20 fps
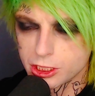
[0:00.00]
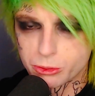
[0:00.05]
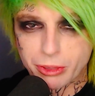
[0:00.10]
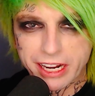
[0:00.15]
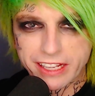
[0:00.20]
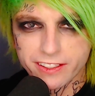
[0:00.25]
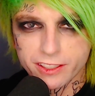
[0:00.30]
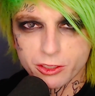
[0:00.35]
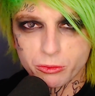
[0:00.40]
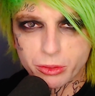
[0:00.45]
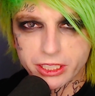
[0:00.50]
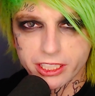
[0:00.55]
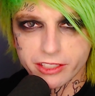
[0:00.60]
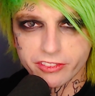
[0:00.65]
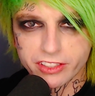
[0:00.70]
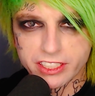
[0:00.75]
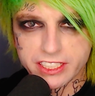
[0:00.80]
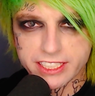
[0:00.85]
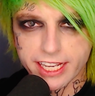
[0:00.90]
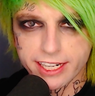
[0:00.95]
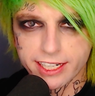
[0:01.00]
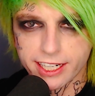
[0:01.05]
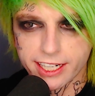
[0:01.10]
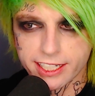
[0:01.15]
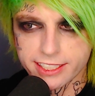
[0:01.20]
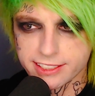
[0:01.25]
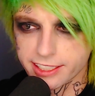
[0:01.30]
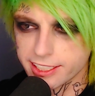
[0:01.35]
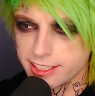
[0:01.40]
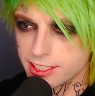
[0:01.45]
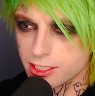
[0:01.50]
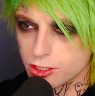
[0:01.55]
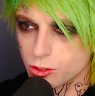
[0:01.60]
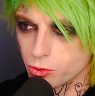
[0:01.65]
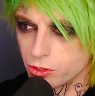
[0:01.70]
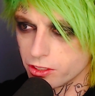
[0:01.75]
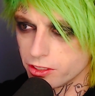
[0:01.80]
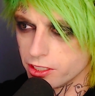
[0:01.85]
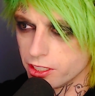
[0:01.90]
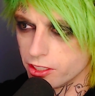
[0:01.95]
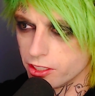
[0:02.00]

Smiling but giving dead eyes. I guess it's one or the